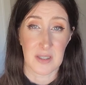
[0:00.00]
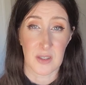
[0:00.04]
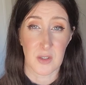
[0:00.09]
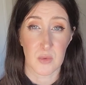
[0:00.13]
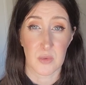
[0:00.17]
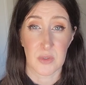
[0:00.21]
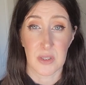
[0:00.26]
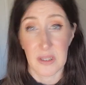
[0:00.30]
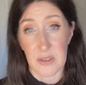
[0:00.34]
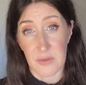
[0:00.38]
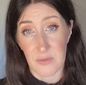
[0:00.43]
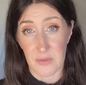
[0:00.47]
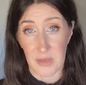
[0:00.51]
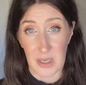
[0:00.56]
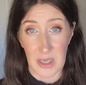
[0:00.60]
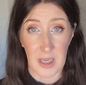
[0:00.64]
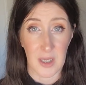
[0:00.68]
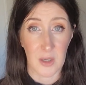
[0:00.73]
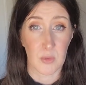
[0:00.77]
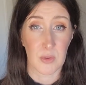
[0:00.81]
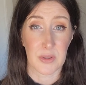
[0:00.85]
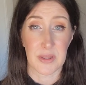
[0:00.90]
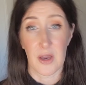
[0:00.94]
is really
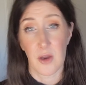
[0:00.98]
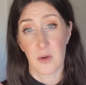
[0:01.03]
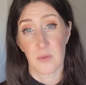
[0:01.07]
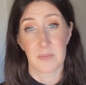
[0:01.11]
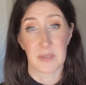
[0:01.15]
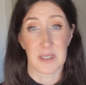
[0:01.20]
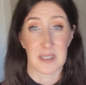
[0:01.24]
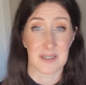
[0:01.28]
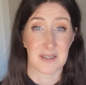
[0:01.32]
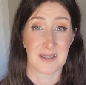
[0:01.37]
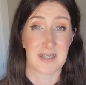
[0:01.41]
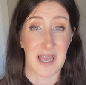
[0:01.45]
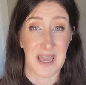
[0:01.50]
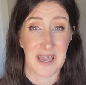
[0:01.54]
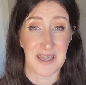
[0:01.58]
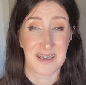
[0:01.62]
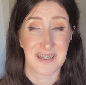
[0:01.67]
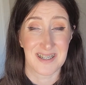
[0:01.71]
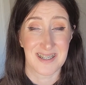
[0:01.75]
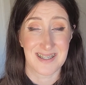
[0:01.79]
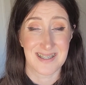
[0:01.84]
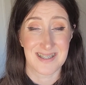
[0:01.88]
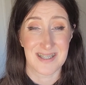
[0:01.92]
vague without me saying
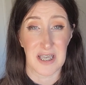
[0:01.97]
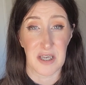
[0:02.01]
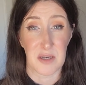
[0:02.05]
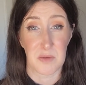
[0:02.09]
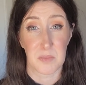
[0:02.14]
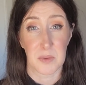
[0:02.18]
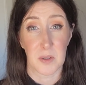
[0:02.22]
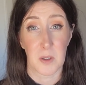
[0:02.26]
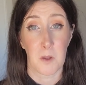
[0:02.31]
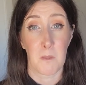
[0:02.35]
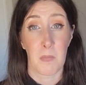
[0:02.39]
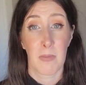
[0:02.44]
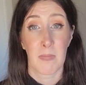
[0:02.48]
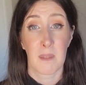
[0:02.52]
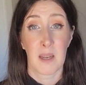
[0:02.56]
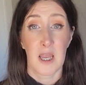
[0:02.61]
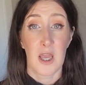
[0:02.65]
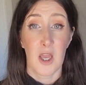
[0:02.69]
an example.